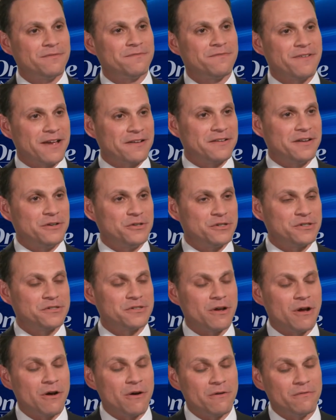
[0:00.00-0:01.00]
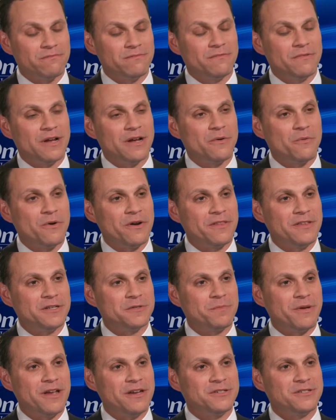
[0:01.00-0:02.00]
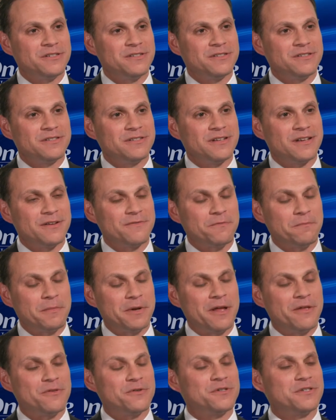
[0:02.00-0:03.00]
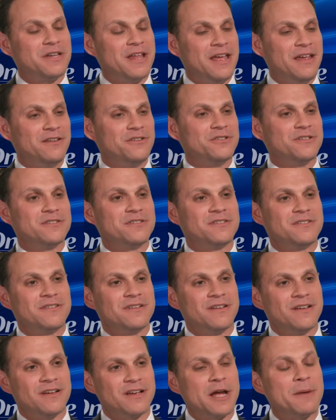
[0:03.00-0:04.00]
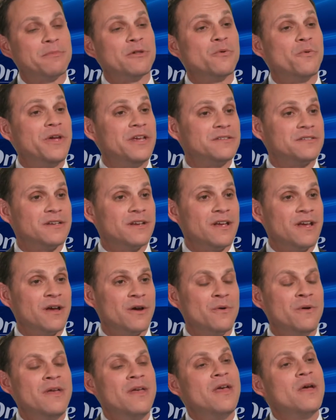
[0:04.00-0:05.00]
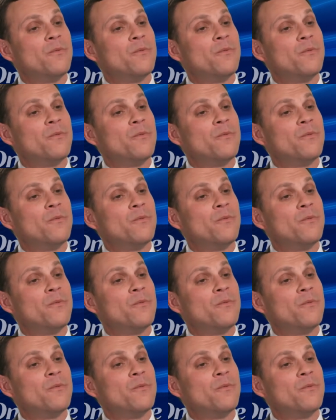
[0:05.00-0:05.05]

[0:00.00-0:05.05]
In fact, I just saw uh, one of these patients uh, from another state just uh, a couple of weeks ago.